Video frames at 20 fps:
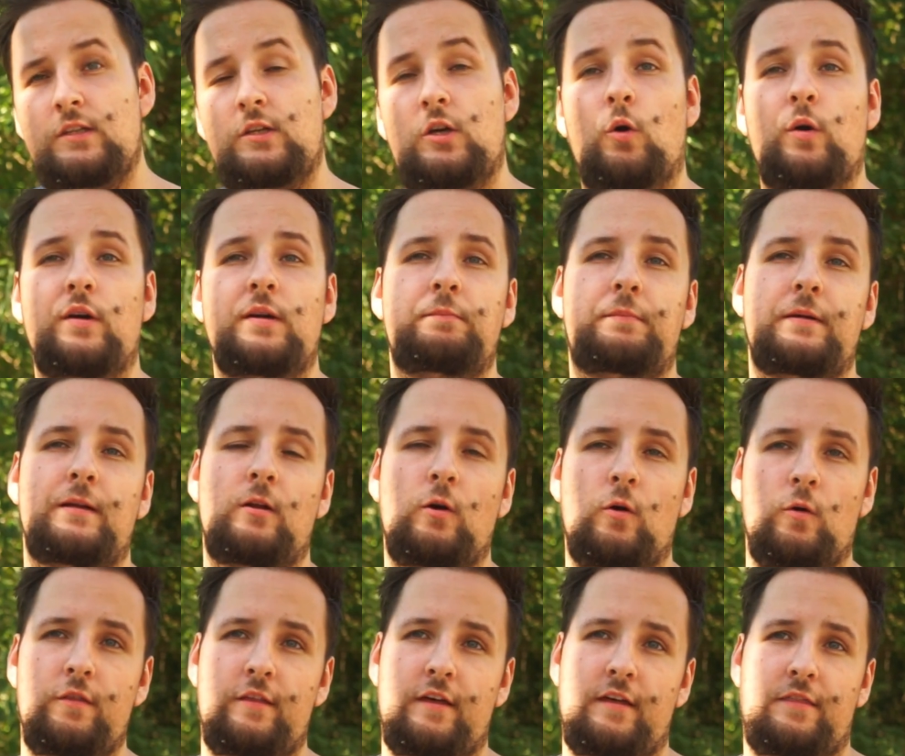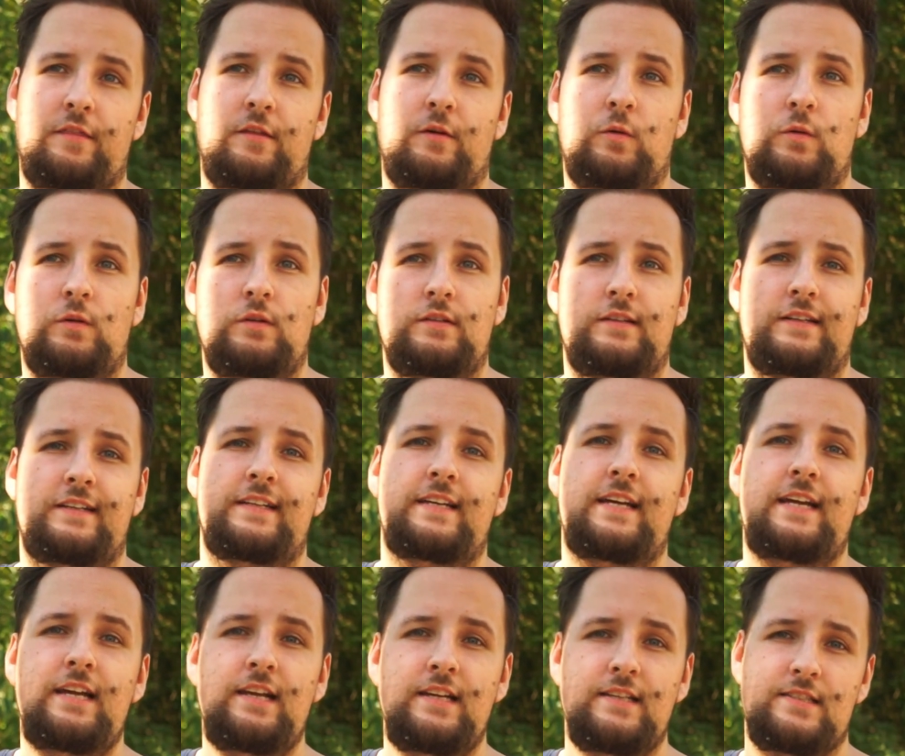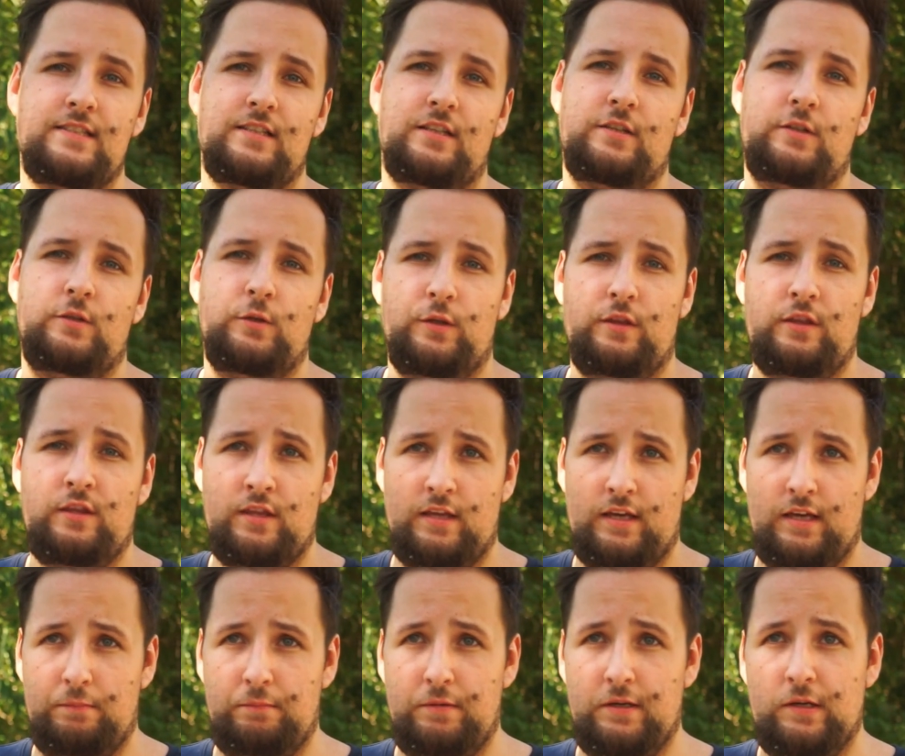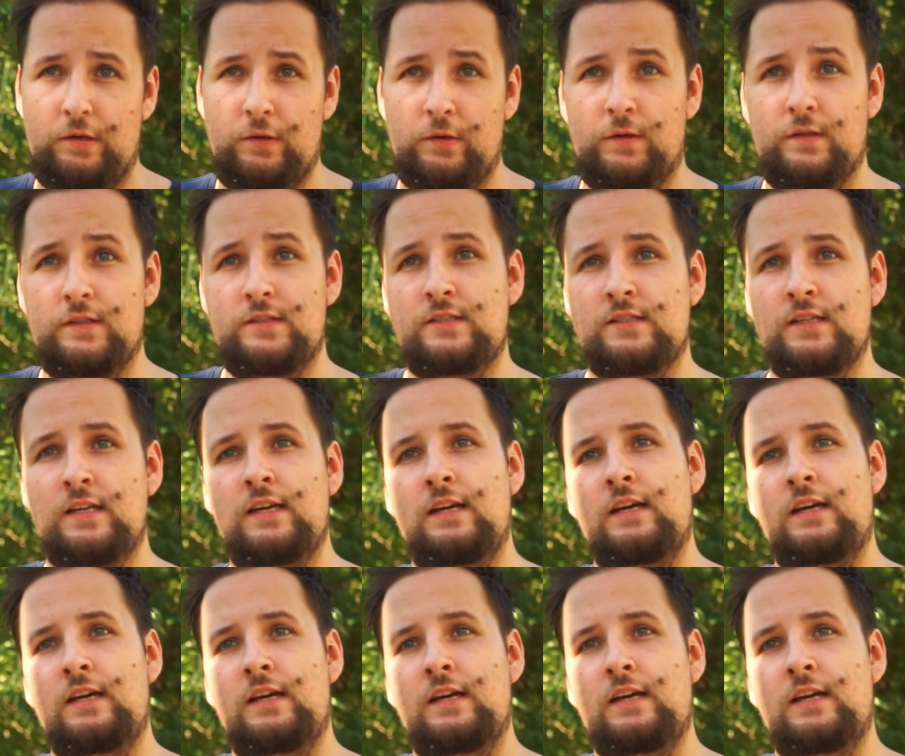Going below that, though, is a good thing, because